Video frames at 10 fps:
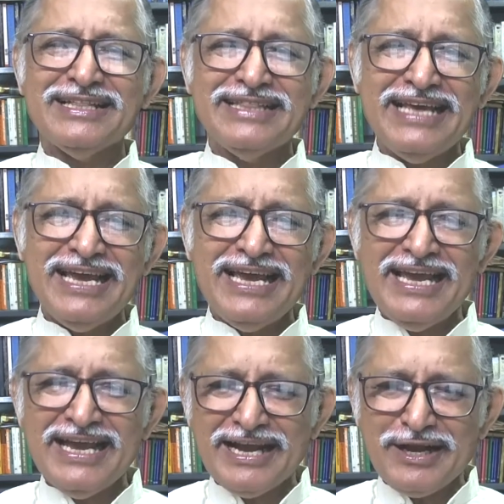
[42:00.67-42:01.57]

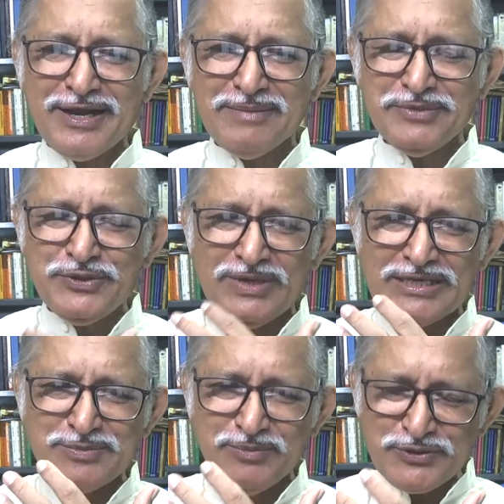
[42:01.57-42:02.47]
They come to us,